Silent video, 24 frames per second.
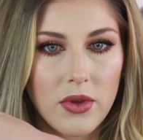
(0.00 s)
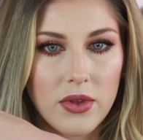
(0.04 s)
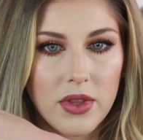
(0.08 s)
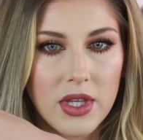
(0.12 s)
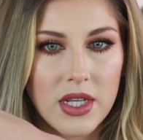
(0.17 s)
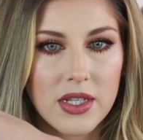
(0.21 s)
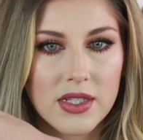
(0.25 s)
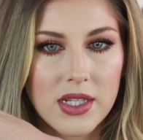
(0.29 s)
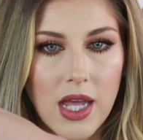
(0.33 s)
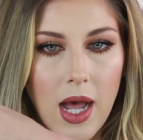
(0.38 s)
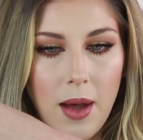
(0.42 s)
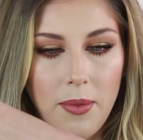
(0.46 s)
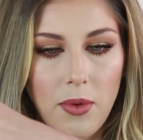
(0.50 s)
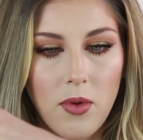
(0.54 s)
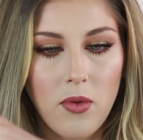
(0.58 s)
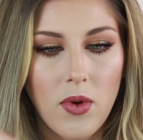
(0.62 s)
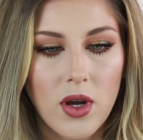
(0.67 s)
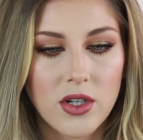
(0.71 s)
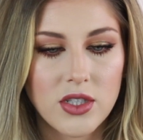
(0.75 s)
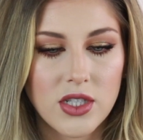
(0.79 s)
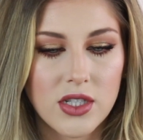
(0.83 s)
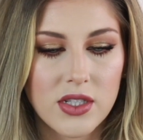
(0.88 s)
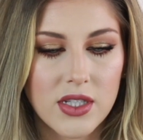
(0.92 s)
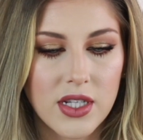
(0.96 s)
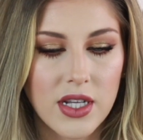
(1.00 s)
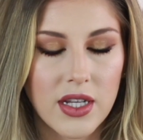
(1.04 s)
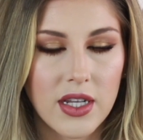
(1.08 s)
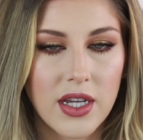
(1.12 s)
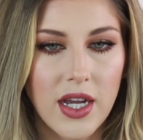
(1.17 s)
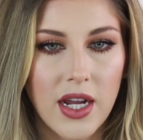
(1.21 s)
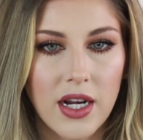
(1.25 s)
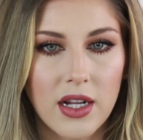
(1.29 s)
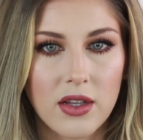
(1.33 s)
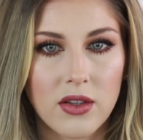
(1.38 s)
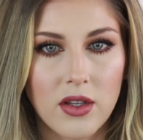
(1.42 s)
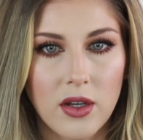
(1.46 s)
these Apple Watches can
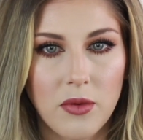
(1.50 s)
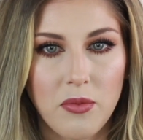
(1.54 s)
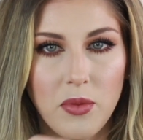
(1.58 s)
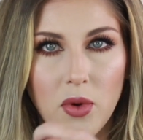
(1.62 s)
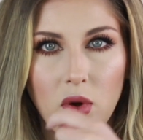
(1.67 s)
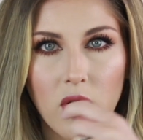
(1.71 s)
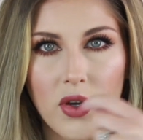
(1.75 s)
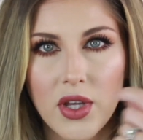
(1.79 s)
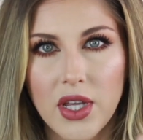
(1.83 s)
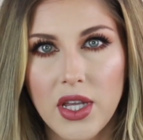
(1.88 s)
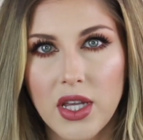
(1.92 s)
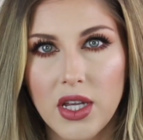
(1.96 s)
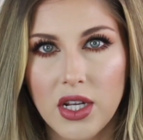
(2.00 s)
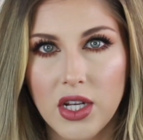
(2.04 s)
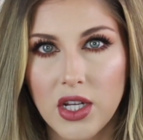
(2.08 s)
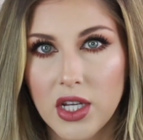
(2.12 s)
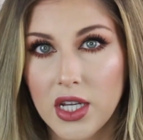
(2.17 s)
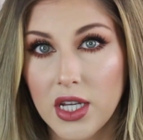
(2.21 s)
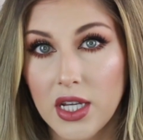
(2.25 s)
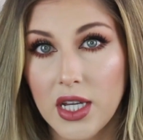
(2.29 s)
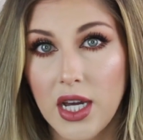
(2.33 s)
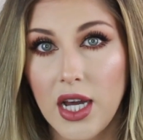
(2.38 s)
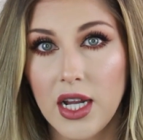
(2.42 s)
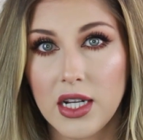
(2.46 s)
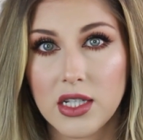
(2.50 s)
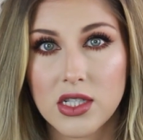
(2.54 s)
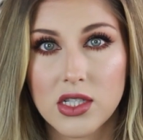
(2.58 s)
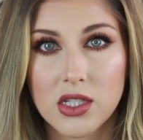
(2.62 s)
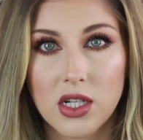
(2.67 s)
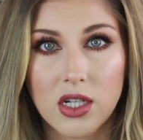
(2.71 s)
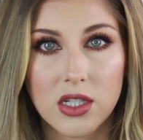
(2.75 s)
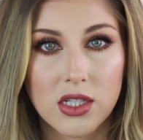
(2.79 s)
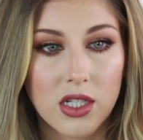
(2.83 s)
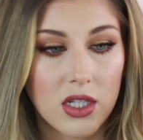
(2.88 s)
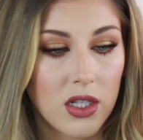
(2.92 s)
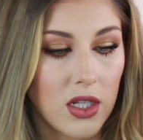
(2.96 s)
kind of look bulky and you can kind of
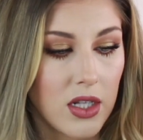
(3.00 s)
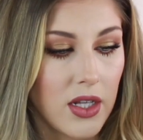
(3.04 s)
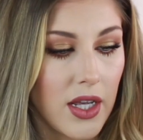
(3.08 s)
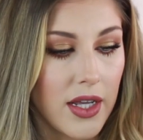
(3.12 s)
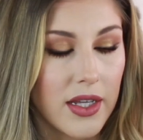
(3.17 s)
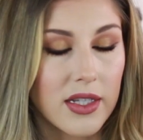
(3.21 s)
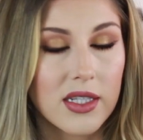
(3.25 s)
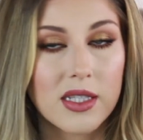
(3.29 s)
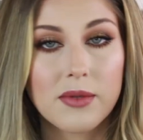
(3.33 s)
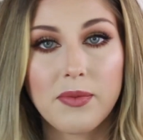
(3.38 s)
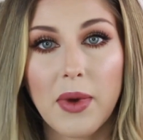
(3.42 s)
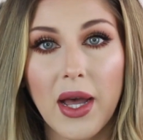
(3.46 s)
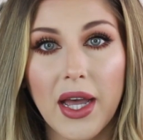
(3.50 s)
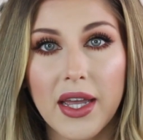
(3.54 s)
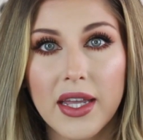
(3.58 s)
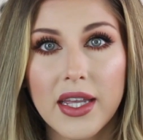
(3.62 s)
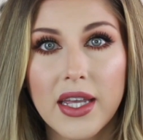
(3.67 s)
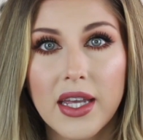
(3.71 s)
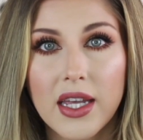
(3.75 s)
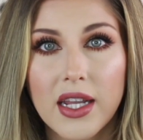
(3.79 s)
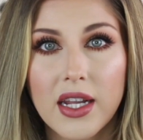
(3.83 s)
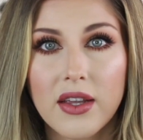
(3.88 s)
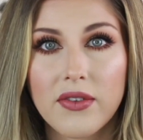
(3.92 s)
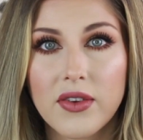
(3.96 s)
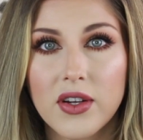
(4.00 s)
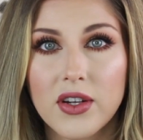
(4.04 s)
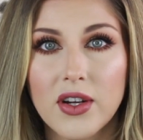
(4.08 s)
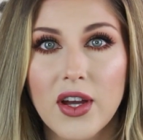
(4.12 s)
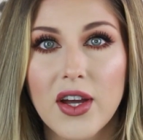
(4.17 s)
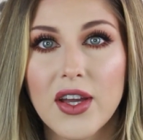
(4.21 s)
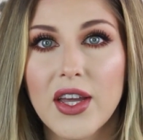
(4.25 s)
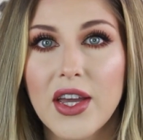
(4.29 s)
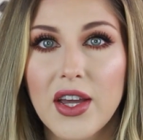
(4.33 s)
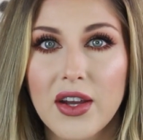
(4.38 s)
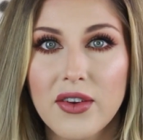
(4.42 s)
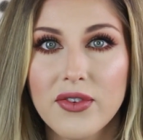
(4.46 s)
start to look like a spy kid if you're
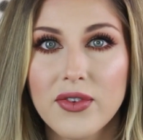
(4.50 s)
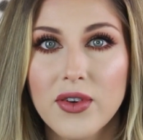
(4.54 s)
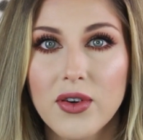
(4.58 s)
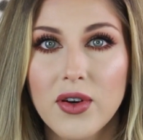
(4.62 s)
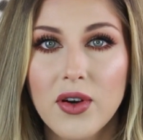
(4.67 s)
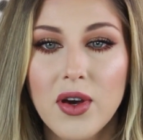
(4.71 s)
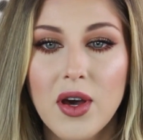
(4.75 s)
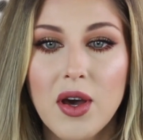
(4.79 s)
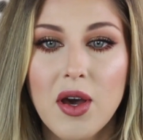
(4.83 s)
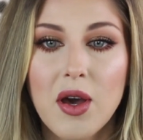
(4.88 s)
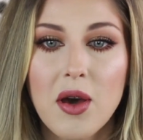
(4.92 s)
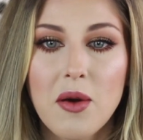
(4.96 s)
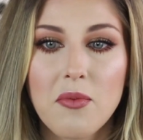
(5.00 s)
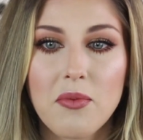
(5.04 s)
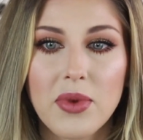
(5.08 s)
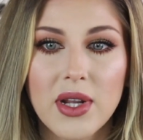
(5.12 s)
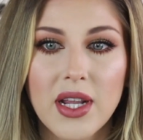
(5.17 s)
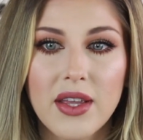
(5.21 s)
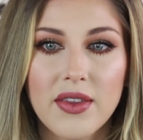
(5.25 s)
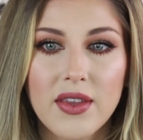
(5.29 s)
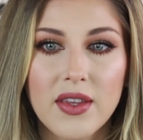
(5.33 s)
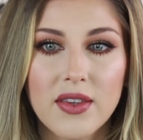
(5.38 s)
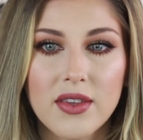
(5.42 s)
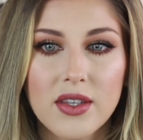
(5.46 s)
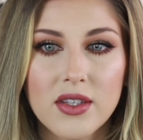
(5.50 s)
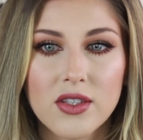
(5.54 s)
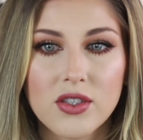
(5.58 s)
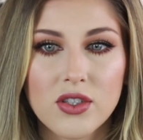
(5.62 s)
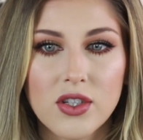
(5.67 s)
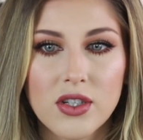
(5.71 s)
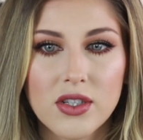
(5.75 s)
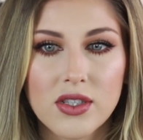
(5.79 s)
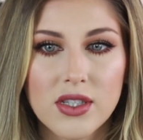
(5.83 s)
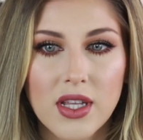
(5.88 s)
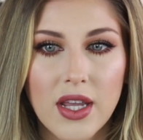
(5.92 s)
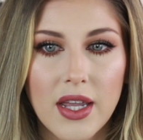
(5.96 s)
not careful. But I think this
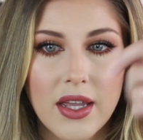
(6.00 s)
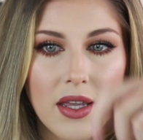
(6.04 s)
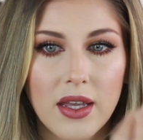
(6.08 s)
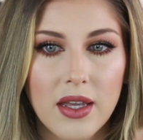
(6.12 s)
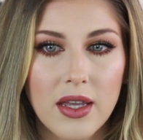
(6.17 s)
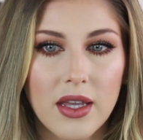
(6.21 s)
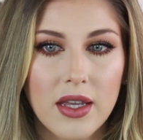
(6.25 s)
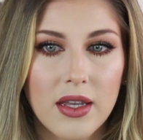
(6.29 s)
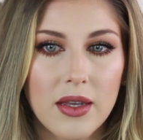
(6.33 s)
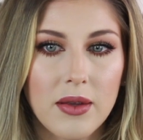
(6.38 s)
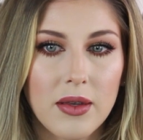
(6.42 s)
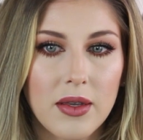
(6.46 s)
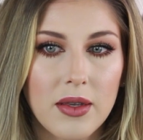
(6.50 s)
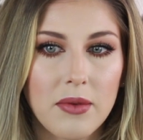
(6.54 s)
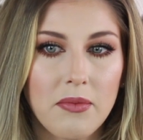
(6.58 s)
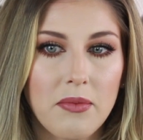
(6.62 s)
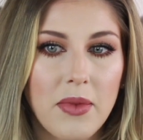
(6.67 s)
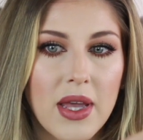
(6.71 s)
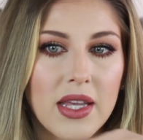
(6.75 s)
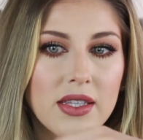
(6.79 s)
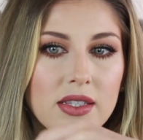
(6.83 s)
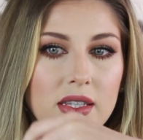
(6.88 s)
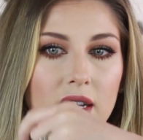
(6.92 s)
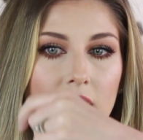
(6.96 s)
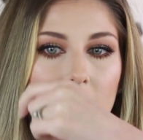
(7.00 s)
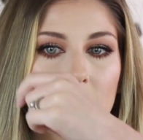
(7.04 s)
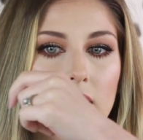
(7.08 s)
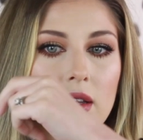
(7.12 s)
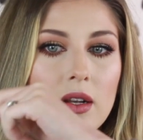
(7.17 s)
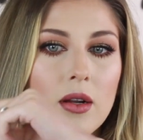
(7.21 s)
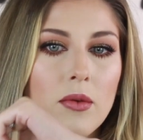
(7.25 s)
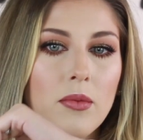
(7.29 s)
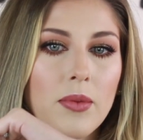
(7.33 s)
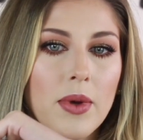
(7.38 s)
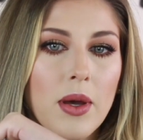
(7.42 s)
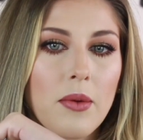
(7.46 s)
just like makes it a
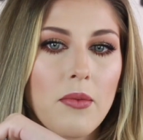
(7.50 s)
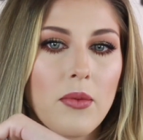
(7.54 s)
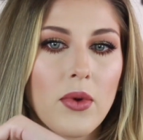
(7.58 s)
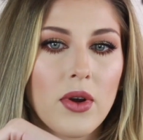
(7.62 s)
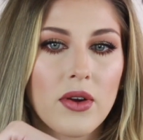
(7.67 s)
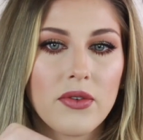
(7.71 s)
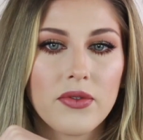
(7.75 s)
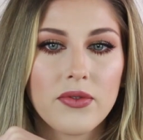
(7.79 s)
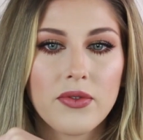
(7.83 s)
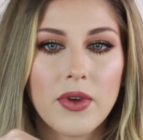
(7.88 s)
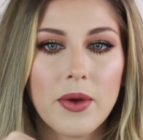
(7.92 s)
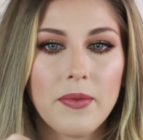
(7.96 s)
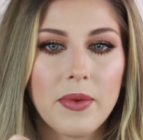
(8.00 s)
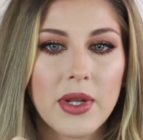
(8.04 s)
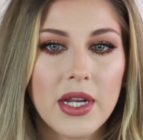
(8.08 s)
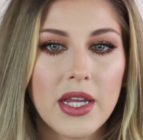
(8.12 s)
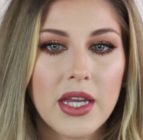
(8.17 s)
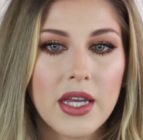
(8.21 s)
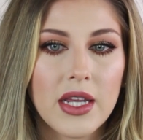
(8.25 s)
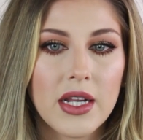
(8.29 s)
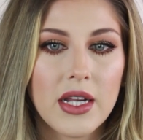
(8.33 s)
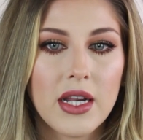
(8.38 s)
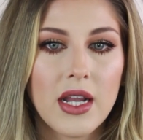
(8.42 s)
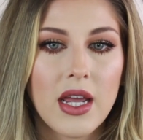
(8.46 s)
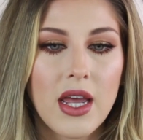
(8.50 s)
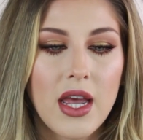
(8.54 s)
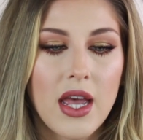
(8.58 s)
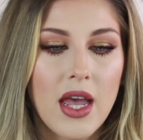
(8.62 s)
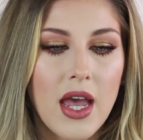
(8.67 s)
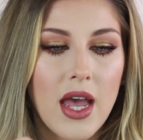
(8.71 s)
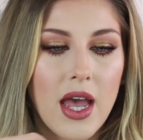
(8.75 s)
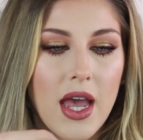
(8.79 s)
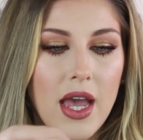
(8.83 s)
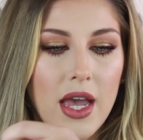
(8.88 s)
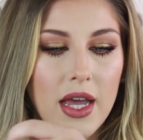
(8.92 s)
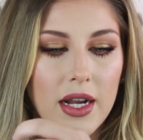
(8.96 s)
little bit more feminine
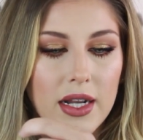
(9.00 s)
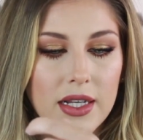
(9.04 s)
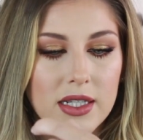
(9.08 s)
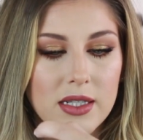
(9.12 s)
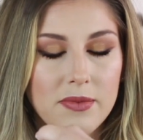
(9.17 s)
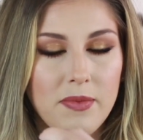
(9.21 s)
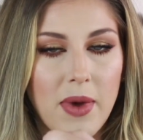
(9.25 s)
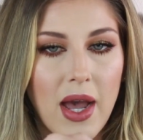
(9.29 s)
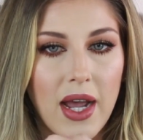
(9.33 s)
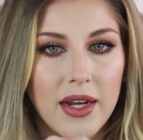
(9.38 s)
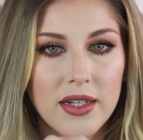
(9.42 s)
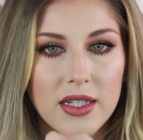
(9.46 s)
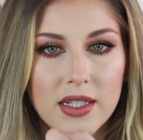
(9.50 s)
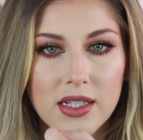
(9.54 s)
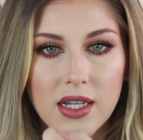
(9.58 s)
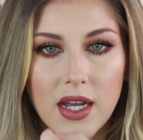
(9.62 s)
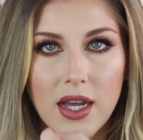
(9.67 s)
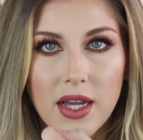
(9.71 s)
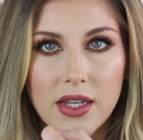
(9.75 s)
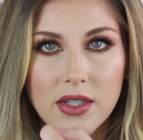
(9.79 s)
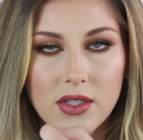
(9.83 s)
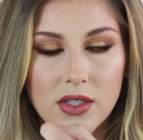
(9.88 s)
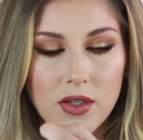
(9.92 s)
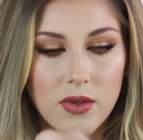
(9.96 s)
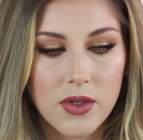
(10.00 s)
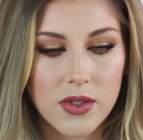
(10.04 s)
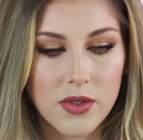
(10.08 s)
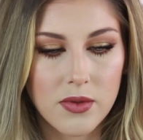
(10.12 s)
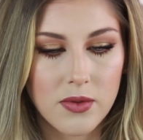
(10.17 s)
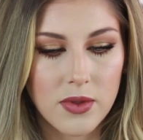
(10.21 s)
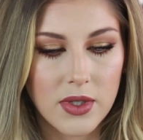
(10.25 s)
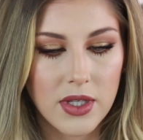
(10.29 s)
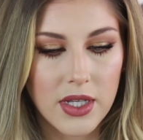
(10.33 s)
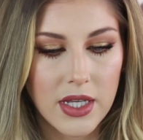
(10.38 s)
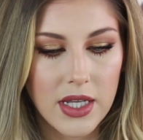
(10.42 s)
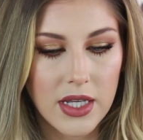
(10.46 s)
and it's magnetized so
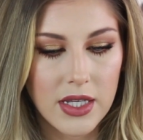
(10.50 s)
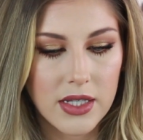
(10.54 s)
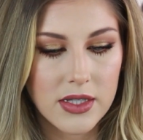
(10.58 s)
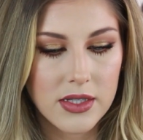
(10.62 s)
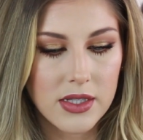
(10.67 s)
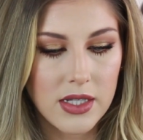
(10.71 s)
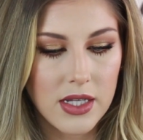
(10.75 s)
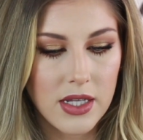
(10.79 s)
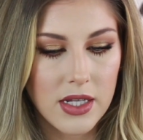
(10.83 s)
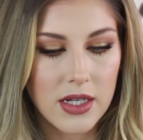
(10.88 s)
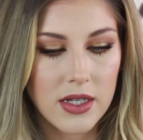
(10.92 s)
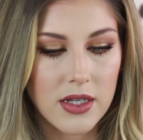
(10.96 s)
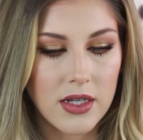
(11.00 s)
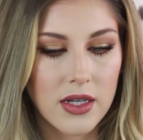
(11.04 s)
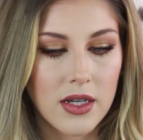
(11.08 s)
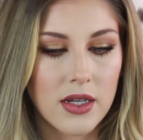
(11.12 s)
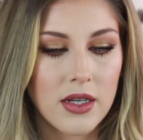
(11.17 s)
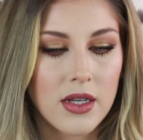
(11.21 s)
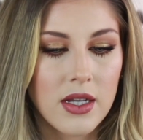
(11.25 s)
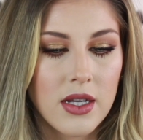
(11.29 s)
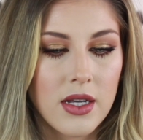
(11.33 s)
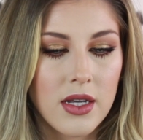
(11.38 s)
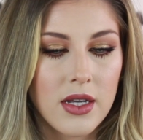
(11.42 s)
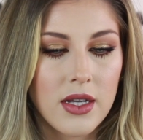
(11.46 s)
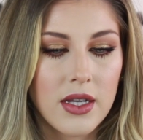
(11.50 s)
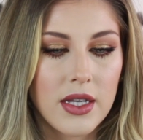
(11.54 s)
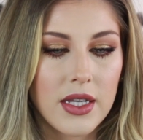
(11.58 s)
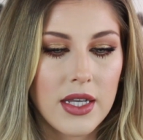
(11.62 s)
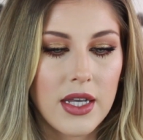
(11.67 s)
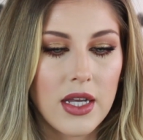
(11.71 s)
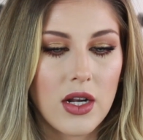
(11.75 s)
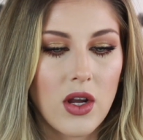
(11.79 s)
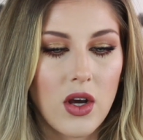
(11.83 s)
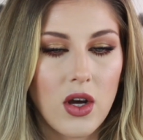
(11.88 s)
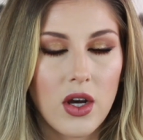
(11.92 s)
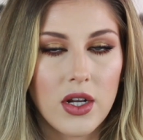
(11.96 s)
it's really easy to
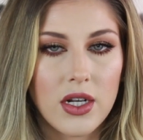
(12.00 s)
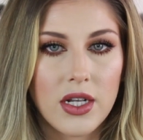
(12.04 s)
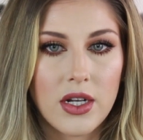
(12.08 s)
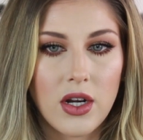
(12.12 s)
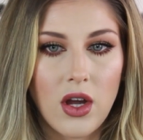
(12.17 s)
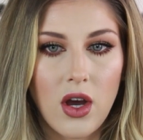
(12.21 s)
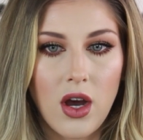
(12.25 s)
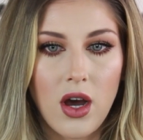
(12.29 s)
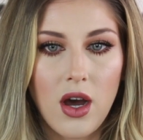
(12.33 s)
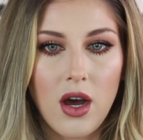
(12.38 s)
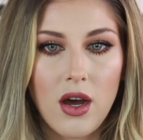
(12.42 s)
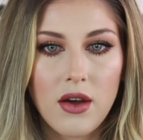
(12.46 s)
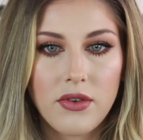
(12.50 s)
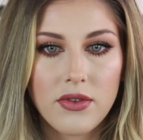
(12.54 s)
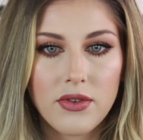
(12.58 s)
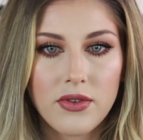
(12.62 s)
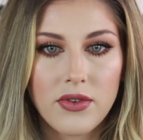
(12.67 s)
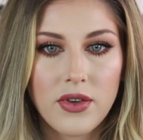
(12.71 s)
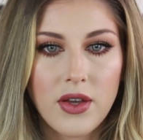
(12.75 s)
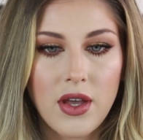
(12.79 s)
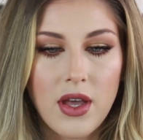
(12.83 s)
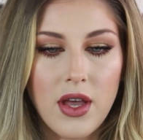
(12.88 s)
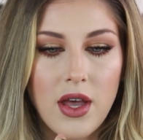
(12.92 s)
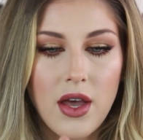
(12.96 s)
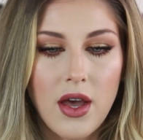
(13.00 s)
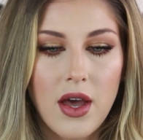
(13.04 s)
get on and off.